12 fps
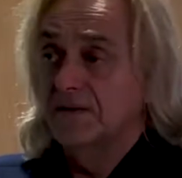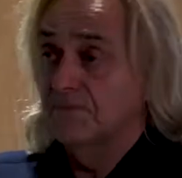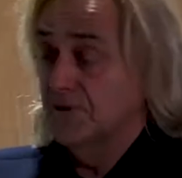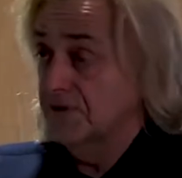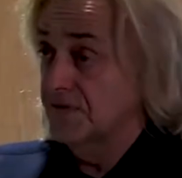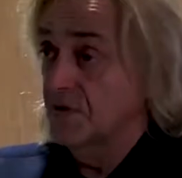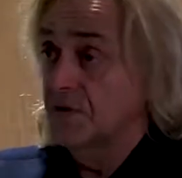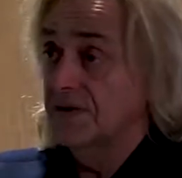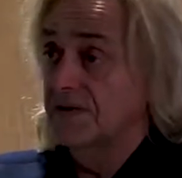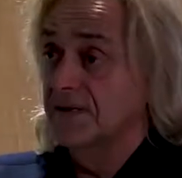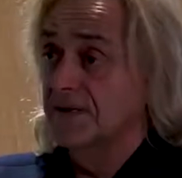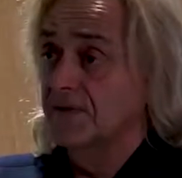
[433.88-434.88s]
because of the
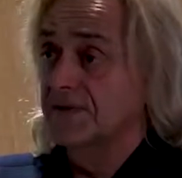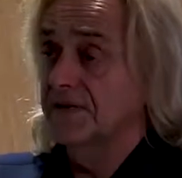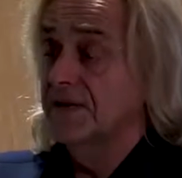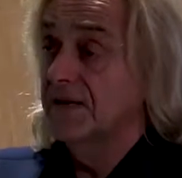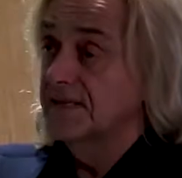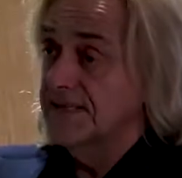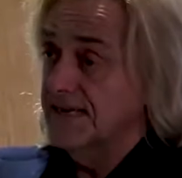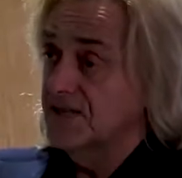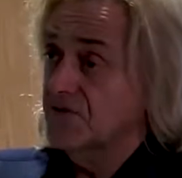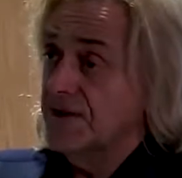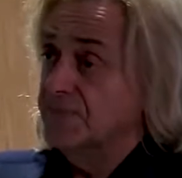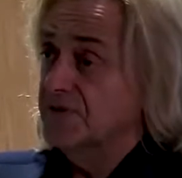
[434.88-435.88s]
wind, he would take
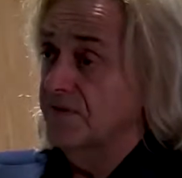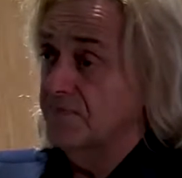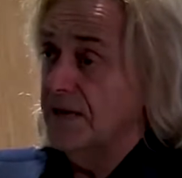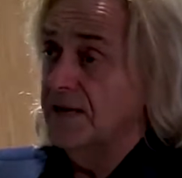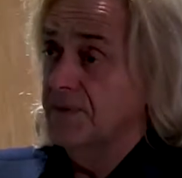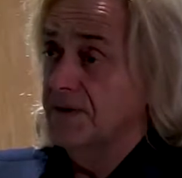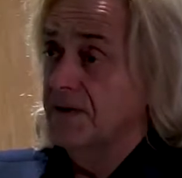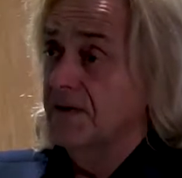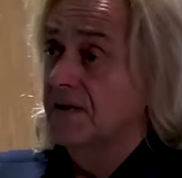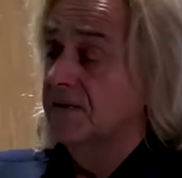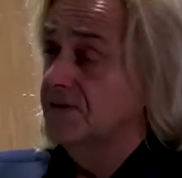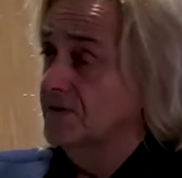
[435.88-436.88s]
scraps of paper
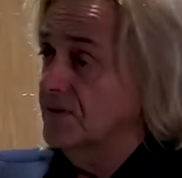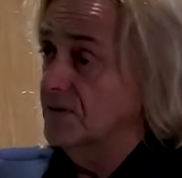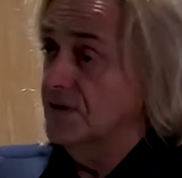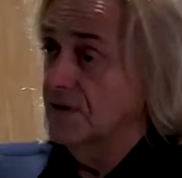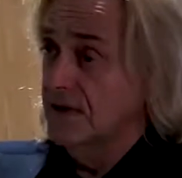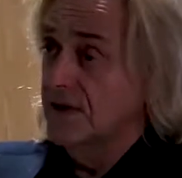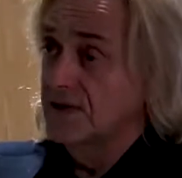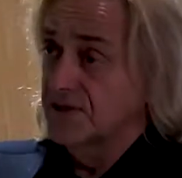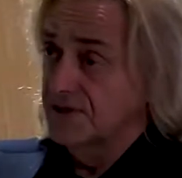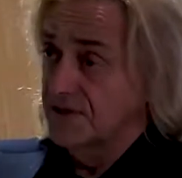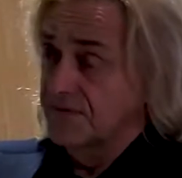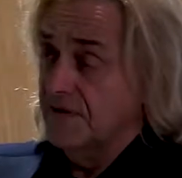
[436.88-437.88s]
to do
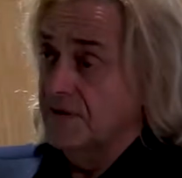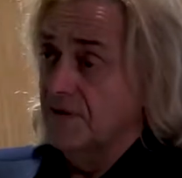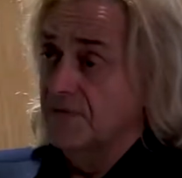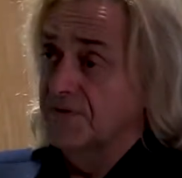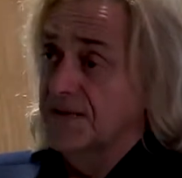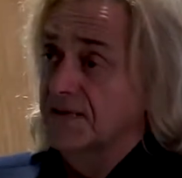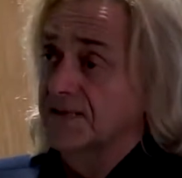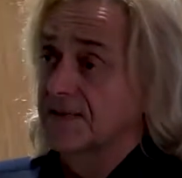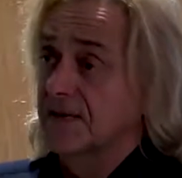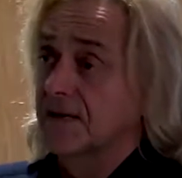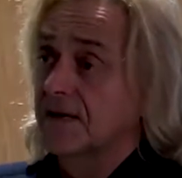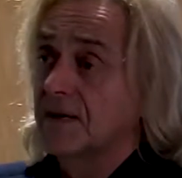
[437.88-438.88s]
collages of things
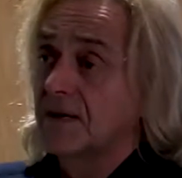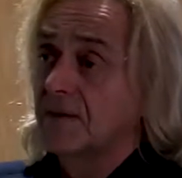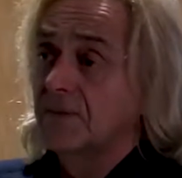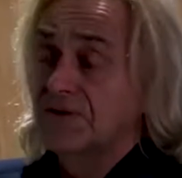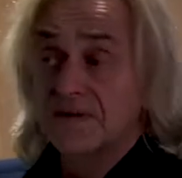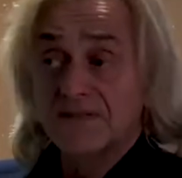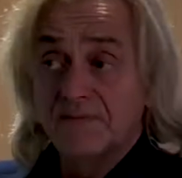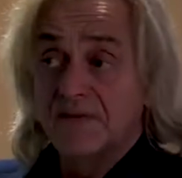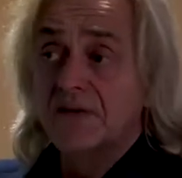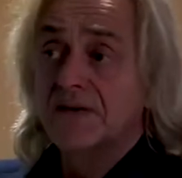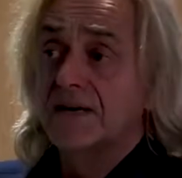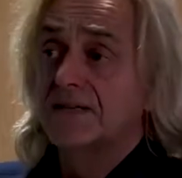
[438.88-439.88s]
there. But there are some
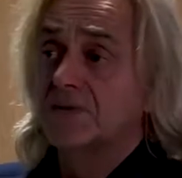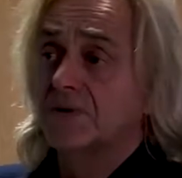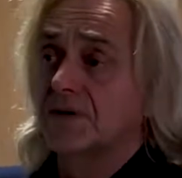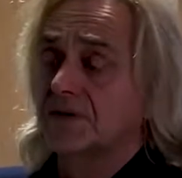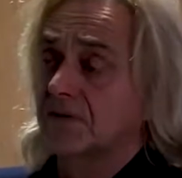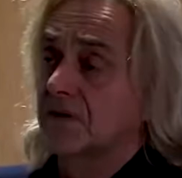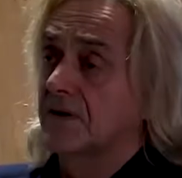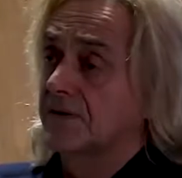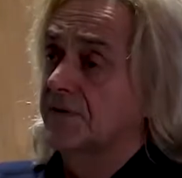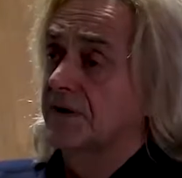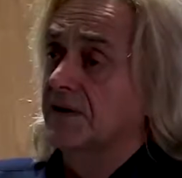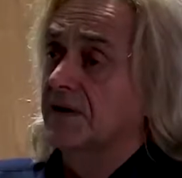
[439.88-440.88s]
very nice works of
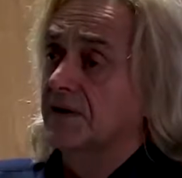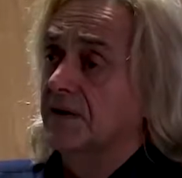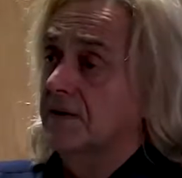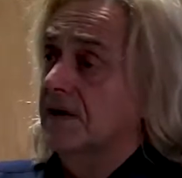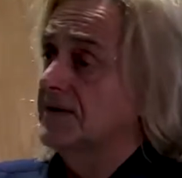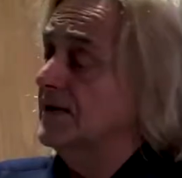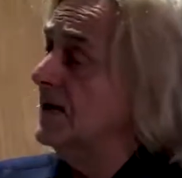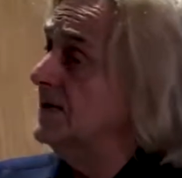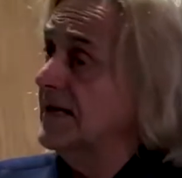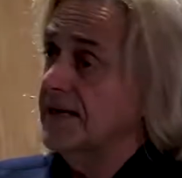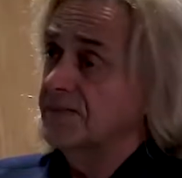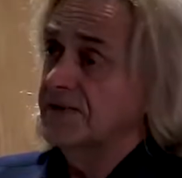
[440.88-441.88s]
gone far. And
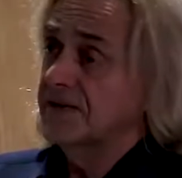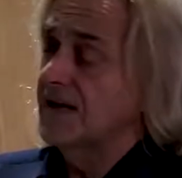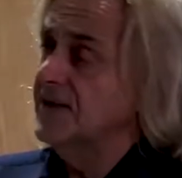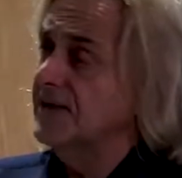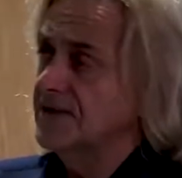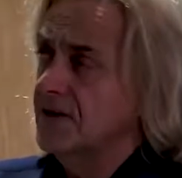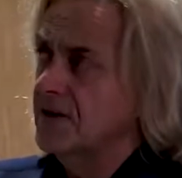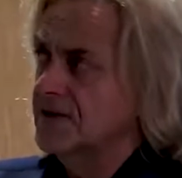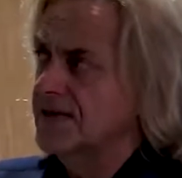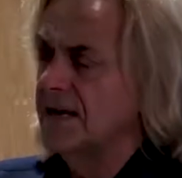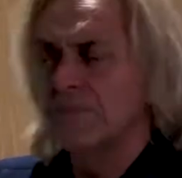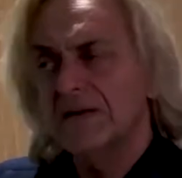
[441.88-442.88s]
they kept it, I think, as a
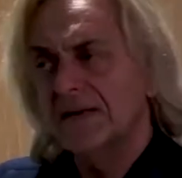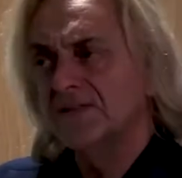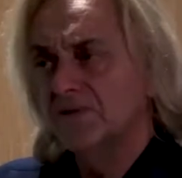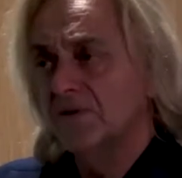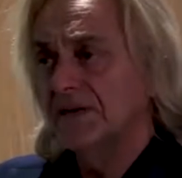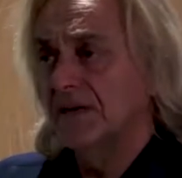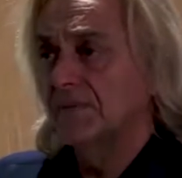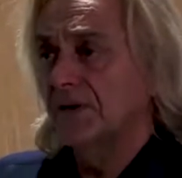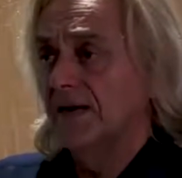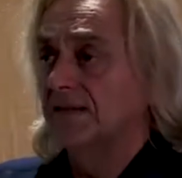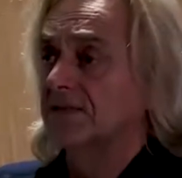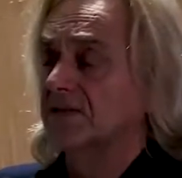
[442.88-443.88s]
holiday, but as a working
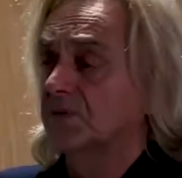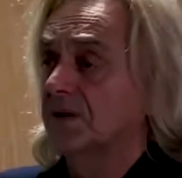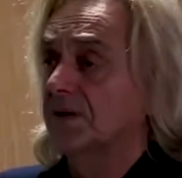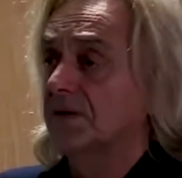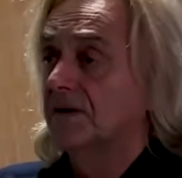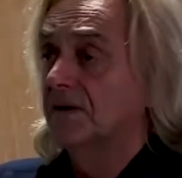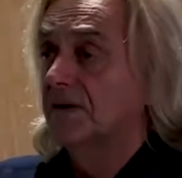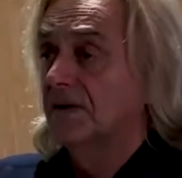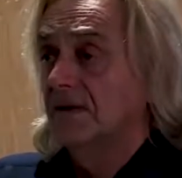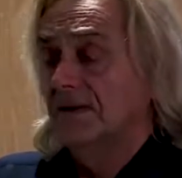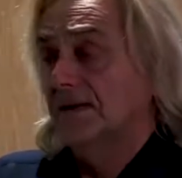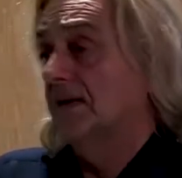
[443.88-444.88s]
place as well.
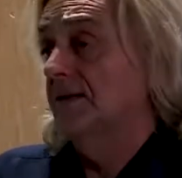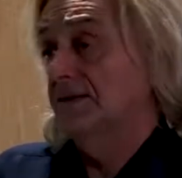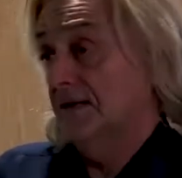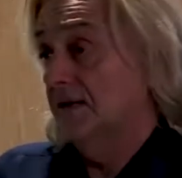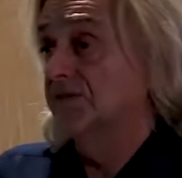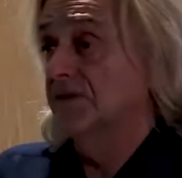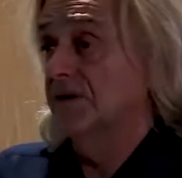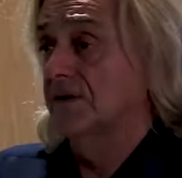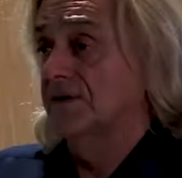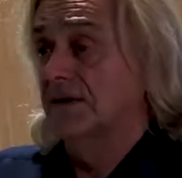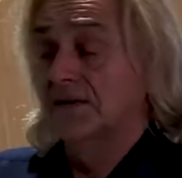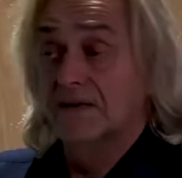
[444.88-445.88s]
And they love to
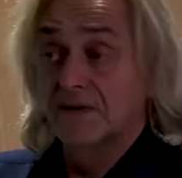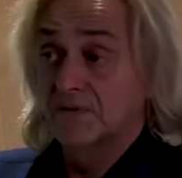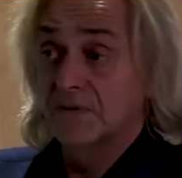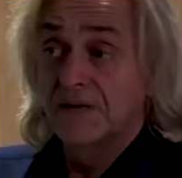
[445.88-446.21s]
go there. And